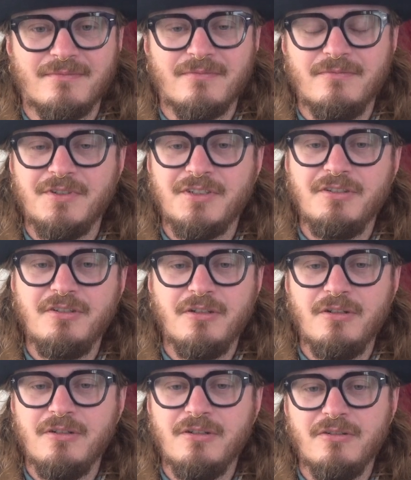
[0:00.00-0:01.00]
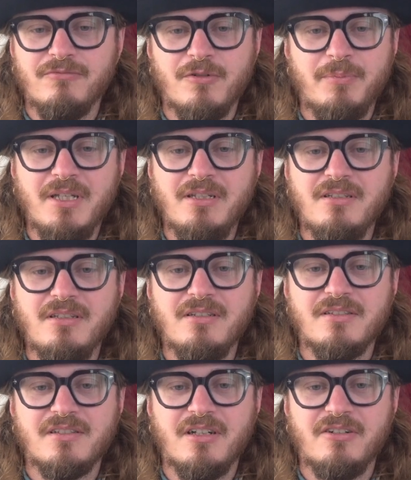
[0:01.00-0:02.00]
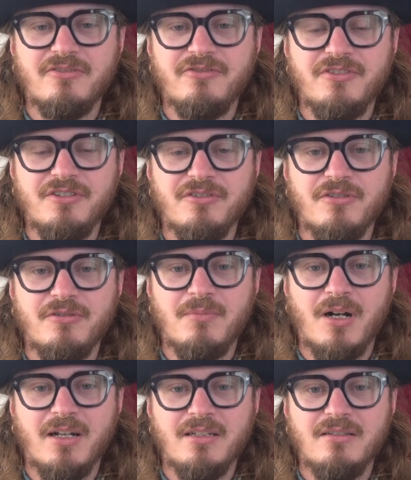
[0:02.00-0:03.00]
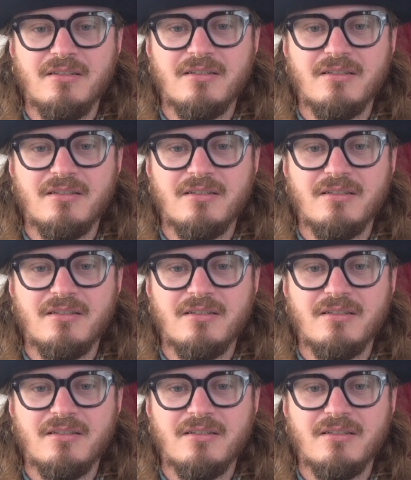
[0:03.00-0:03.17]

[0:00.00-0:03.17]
which you can repeat to yourself in your own mind